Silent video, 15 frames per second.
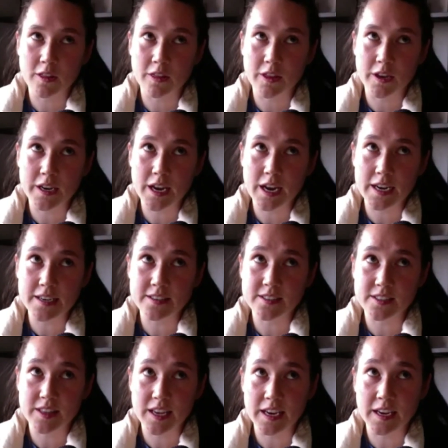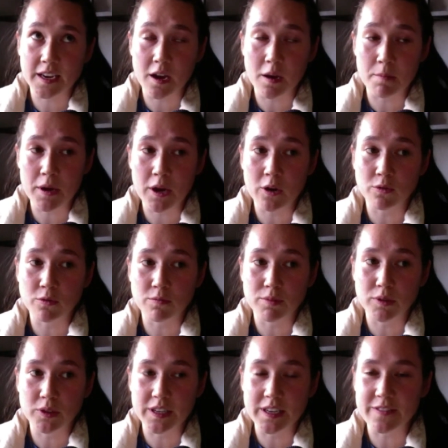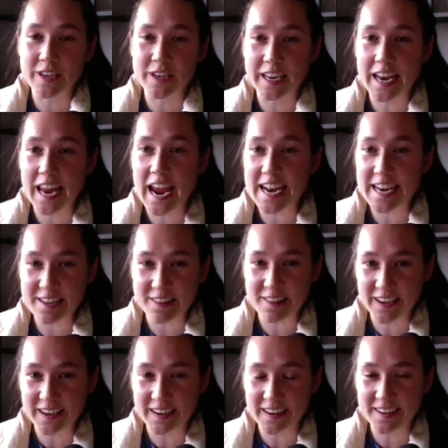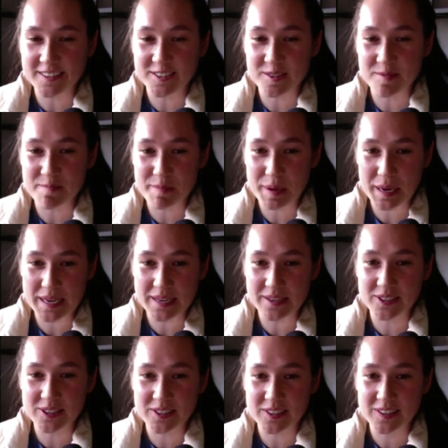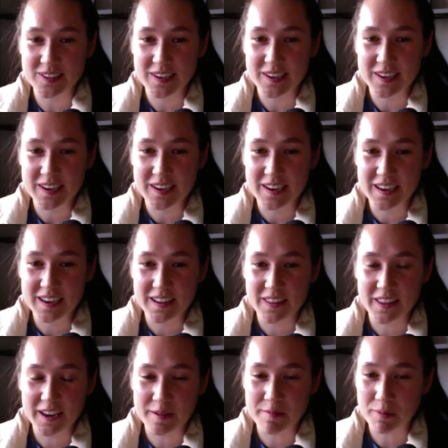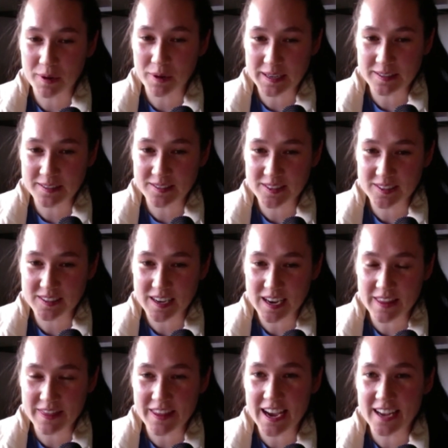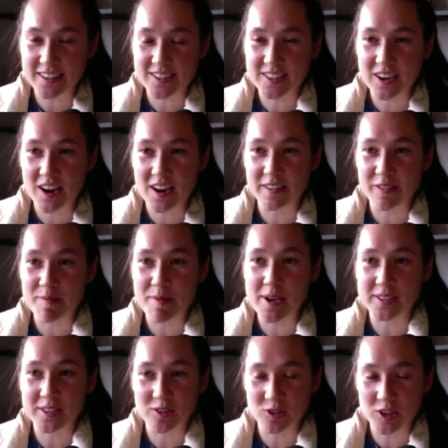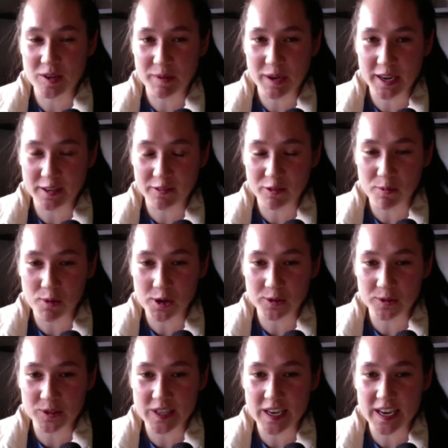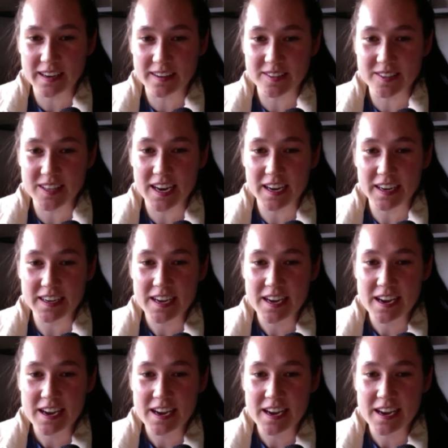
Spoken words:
the nice thing about believing in anything is the peace that it brings. And that's kind of the message that I'm getting from what you're saying is that